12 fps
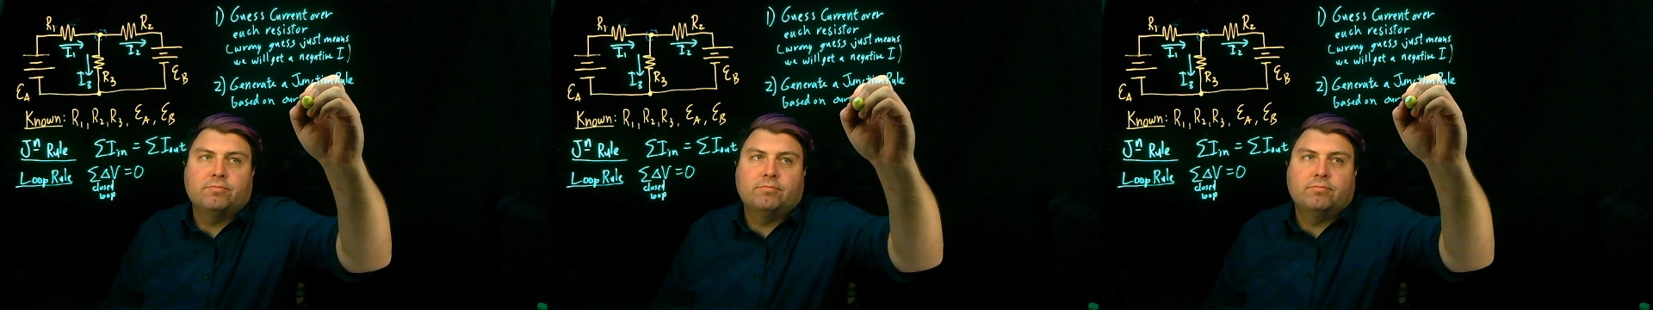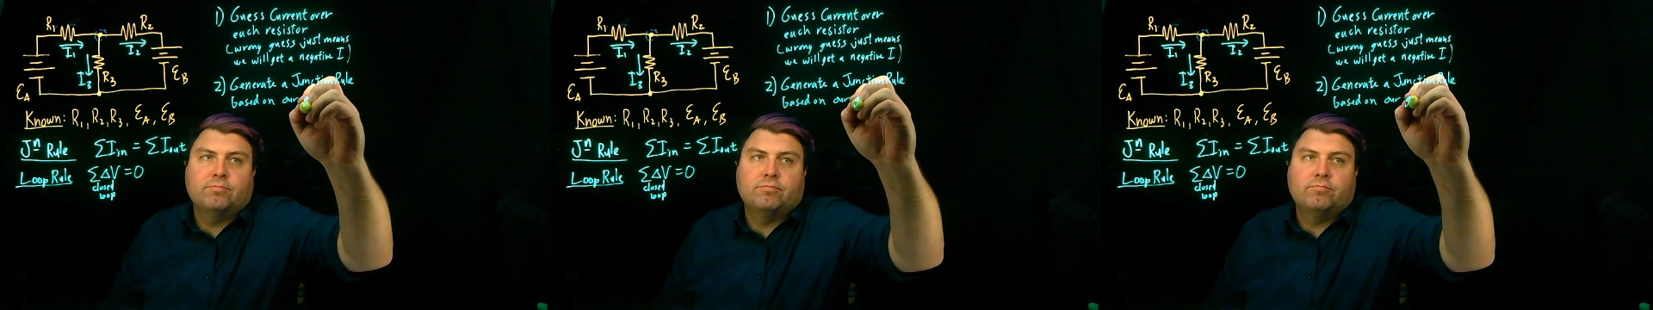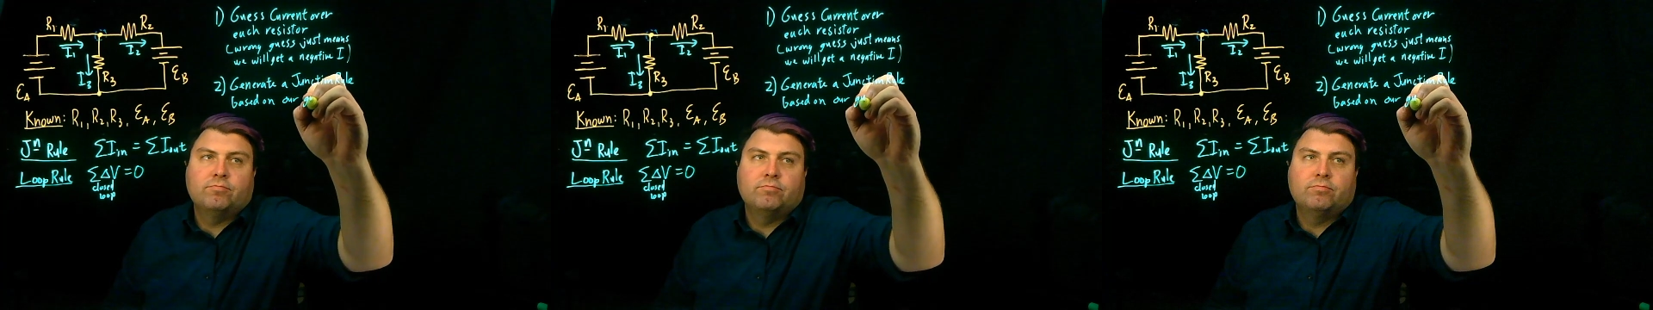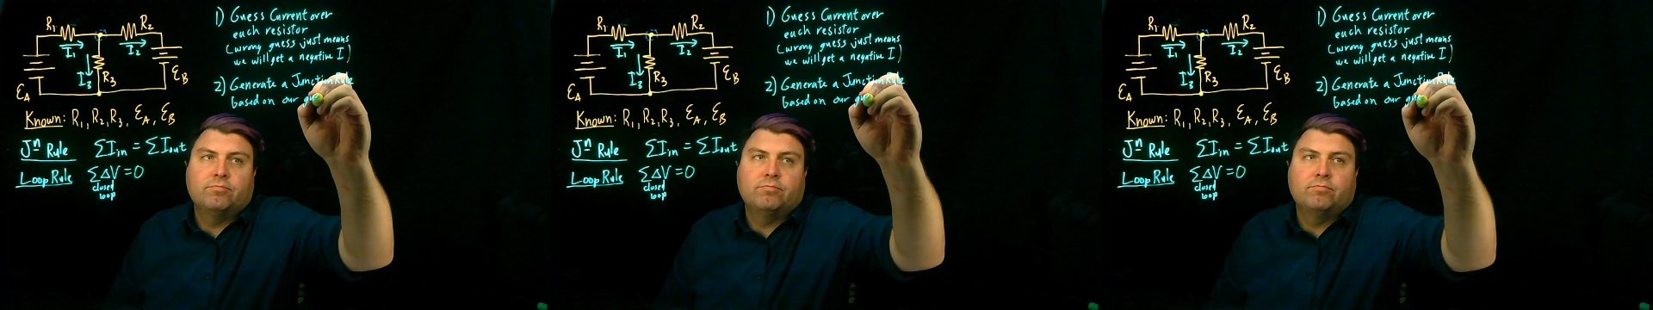
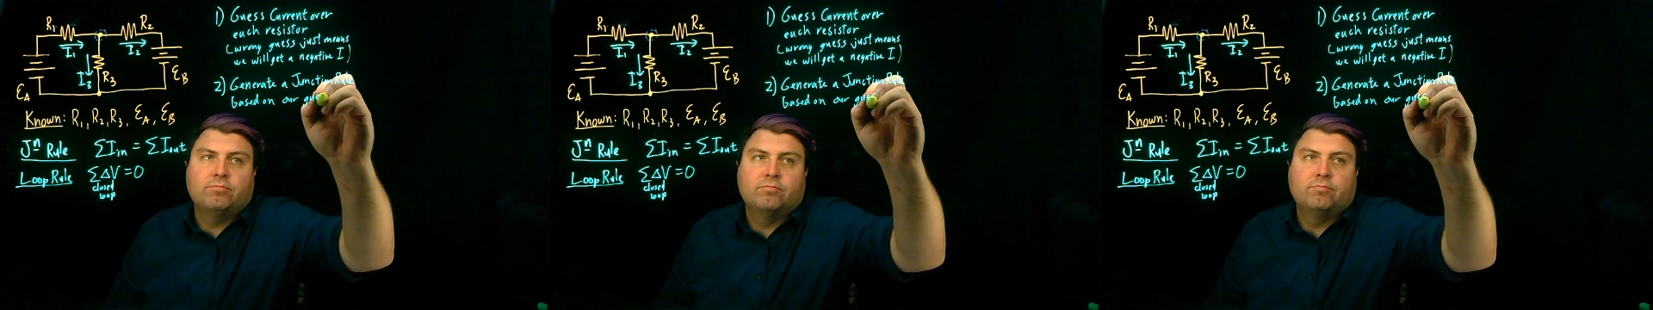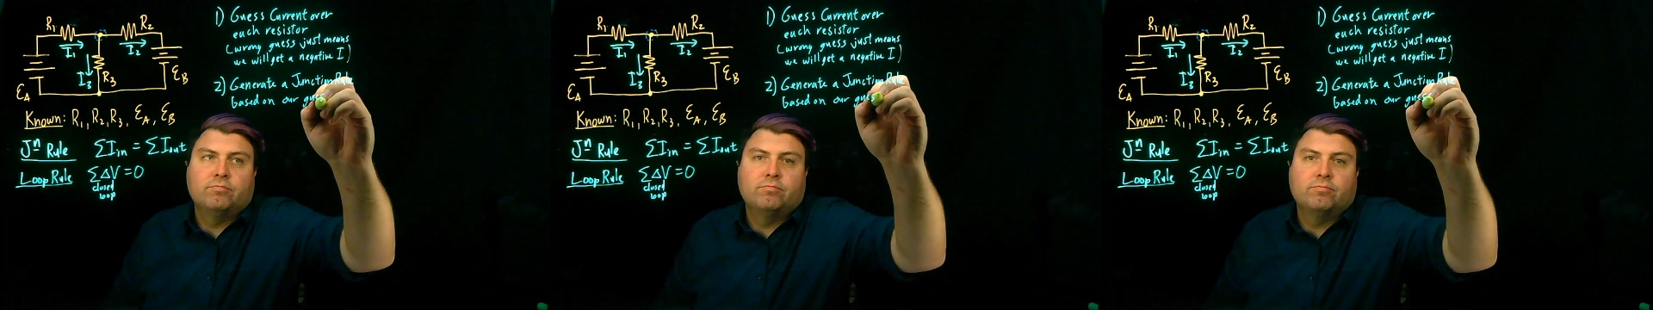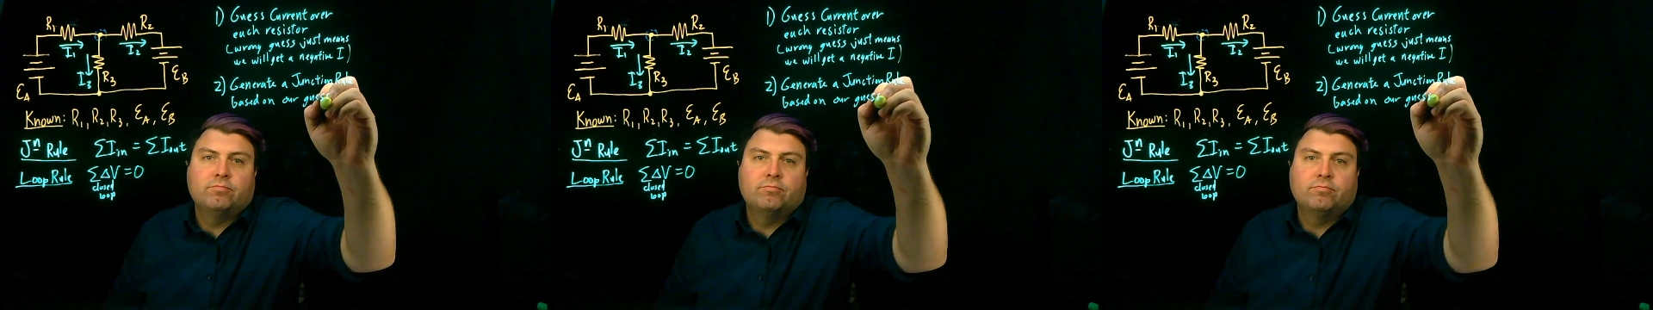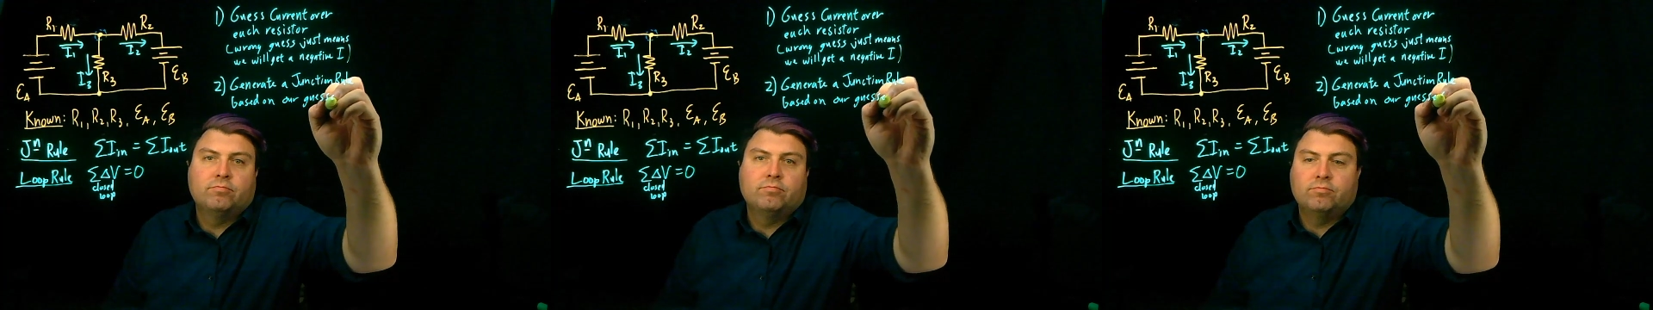
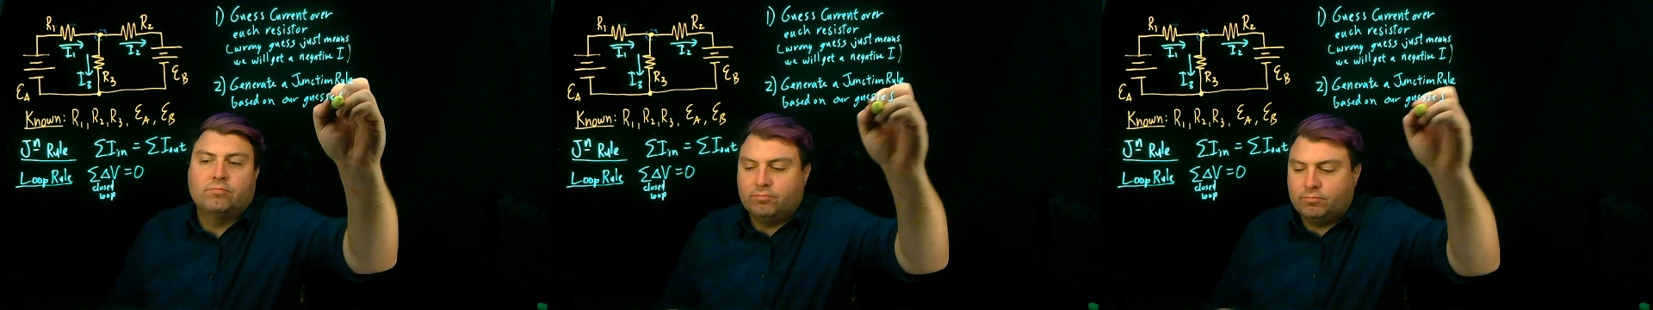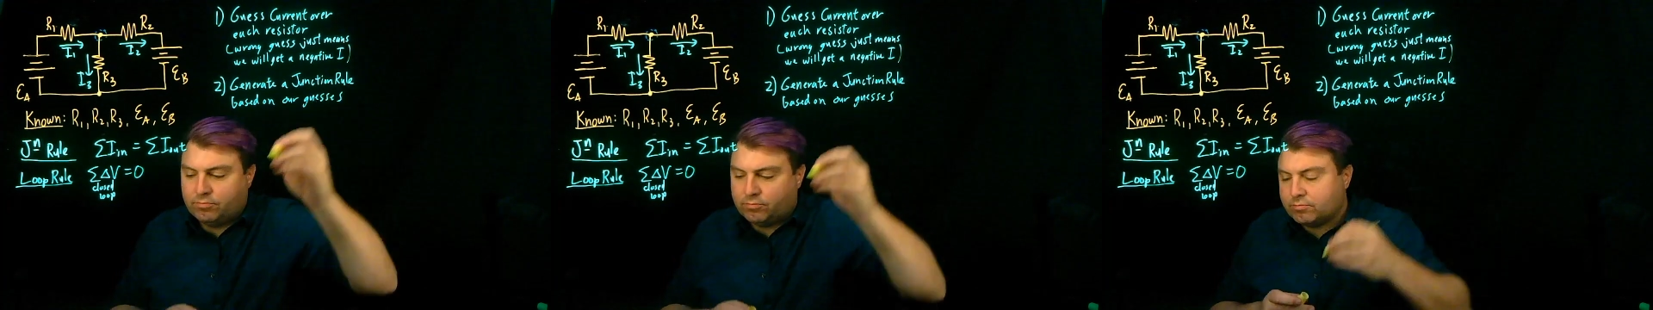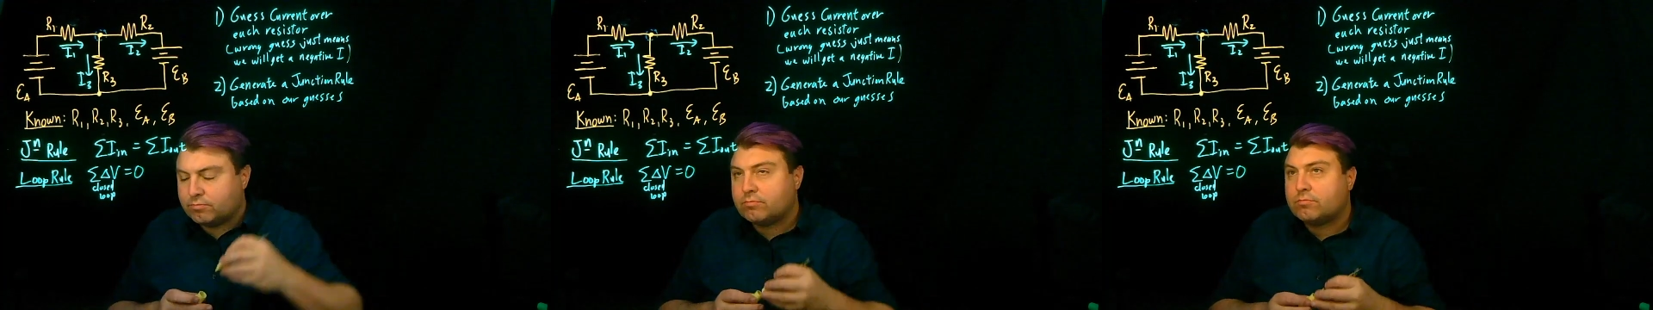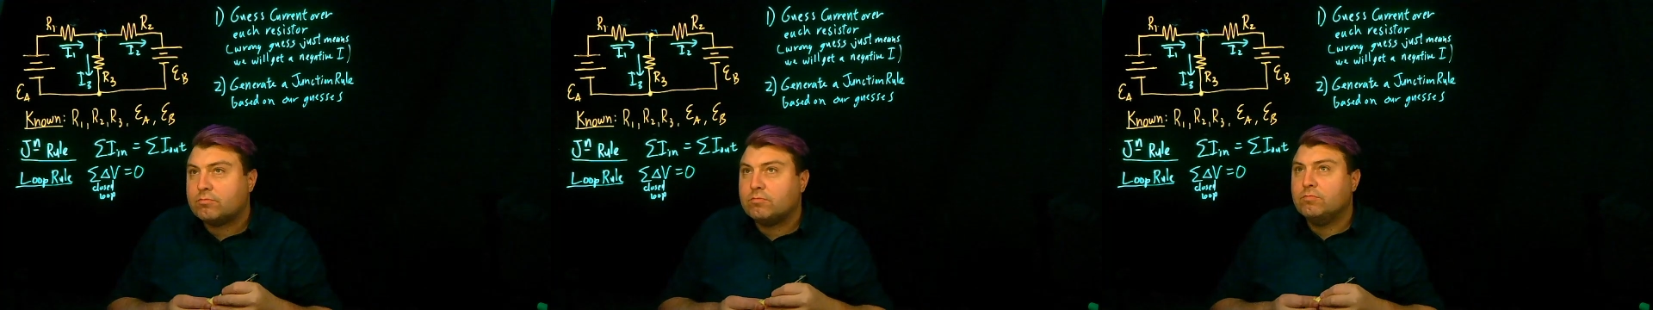[no speech]